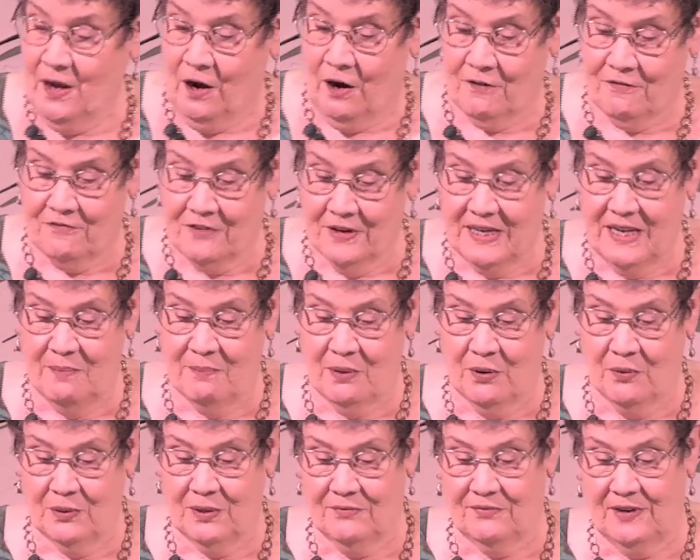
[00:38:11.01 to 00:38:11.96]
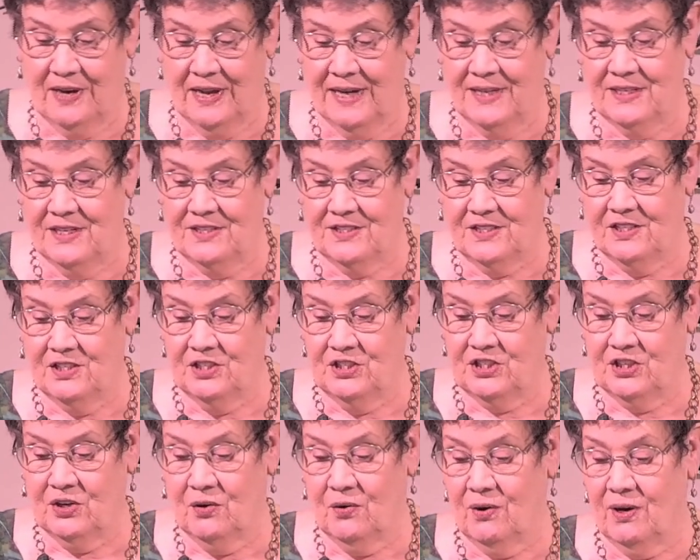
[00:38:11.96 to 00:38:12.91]
our funny bone of lightness and
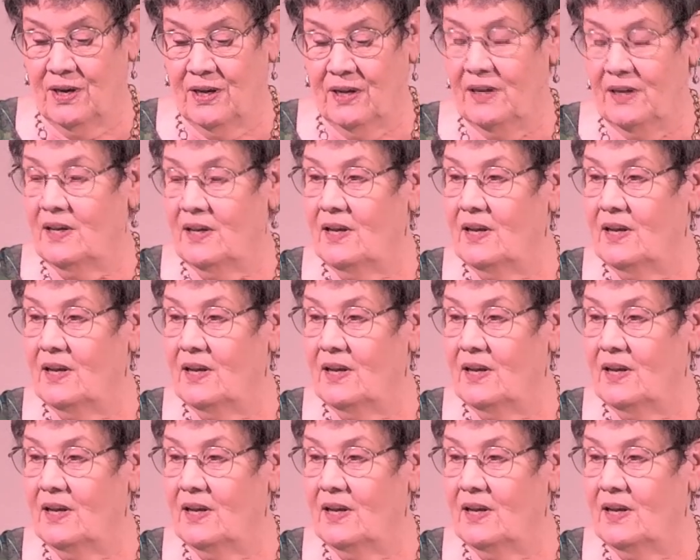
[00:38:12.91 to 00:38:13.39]
joy,